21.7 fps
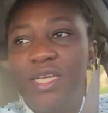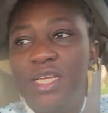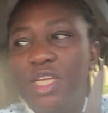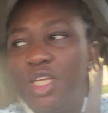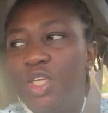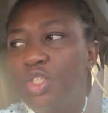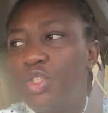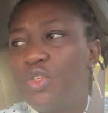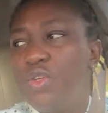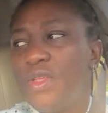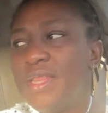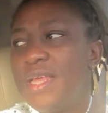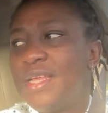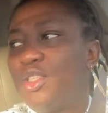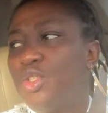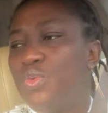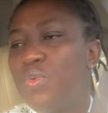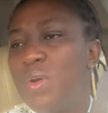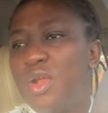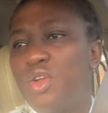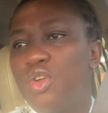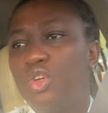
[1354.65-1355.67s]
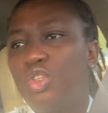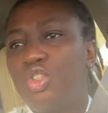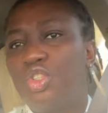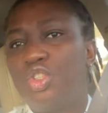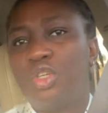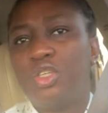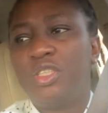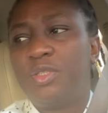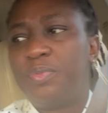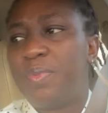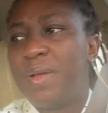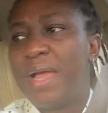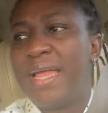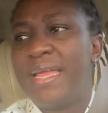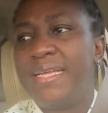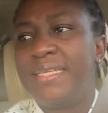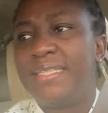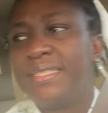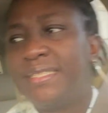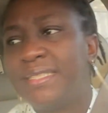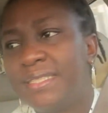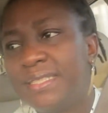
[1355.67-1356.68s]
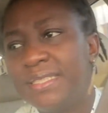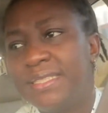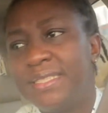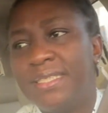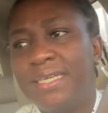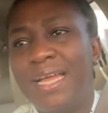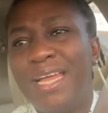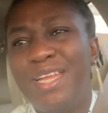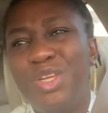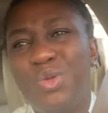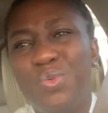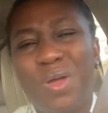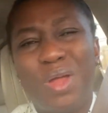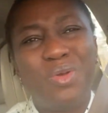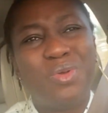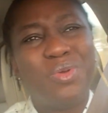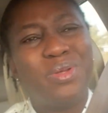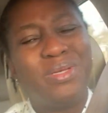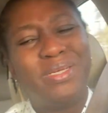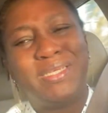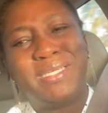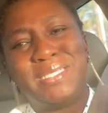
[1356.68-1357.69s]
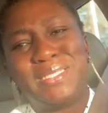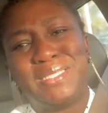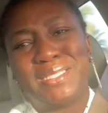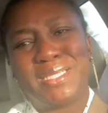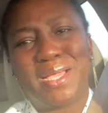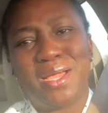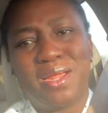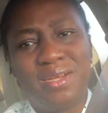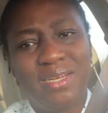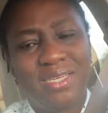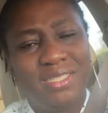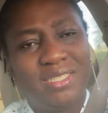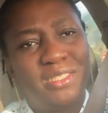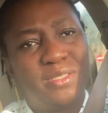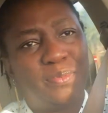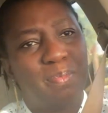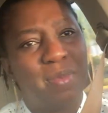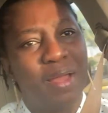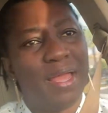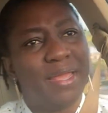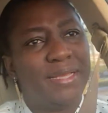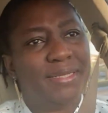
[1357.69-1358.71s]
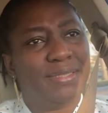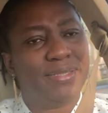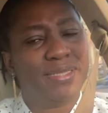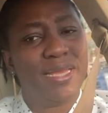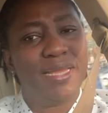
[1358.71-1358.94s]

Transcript: so that you are not shocked by it and you are not discouraged by it.